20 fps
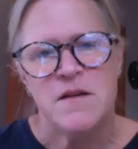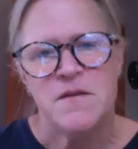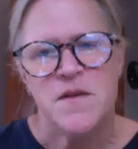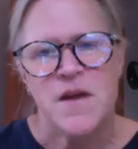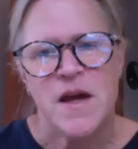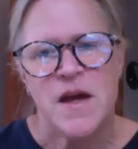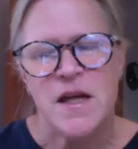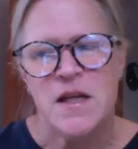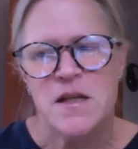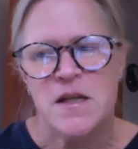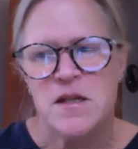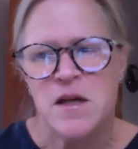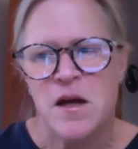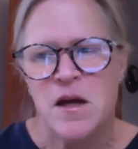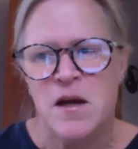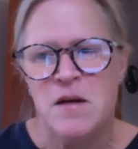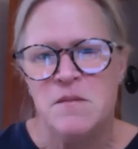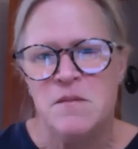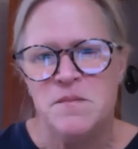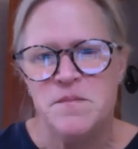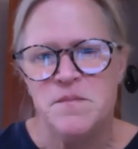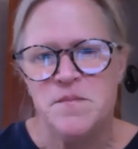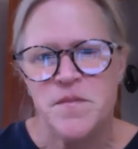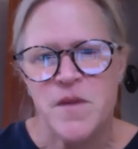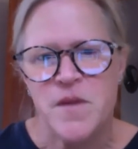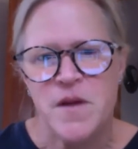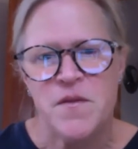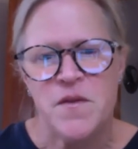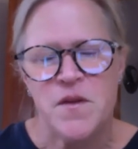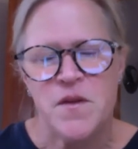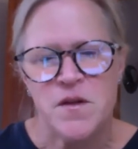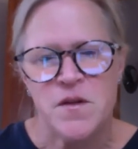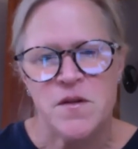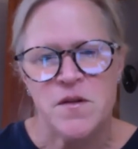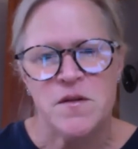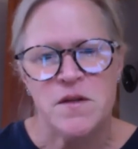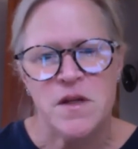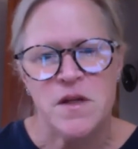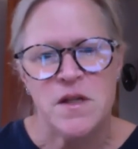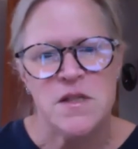that, um, that
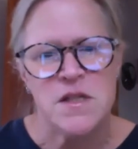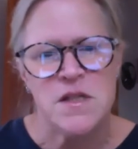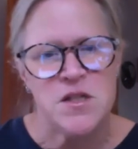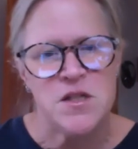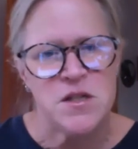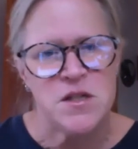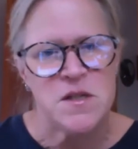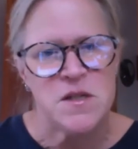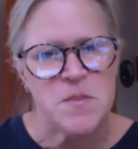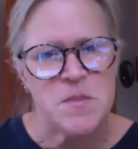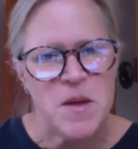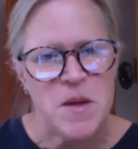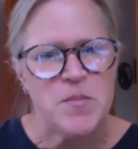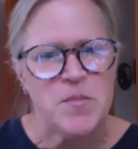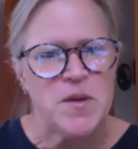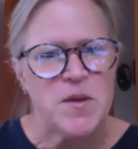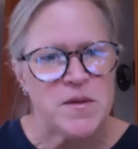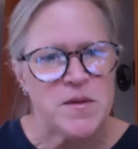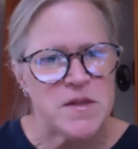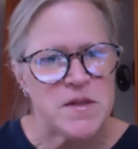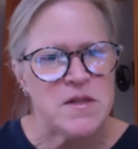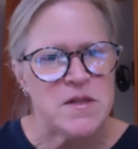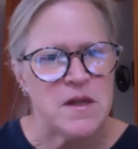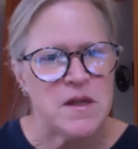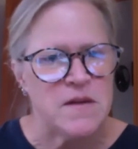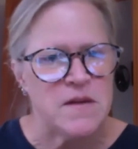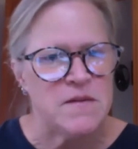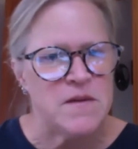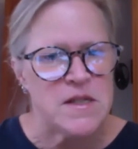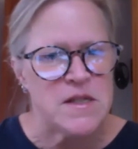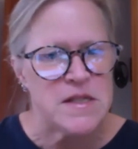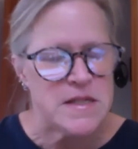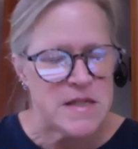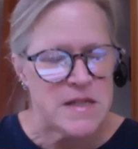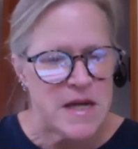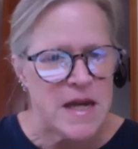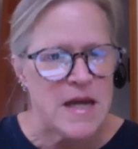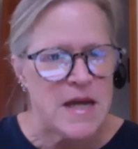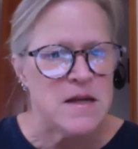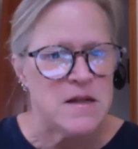the indigenous peoples in this
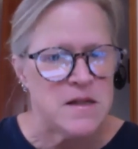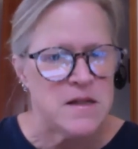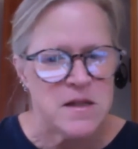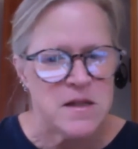state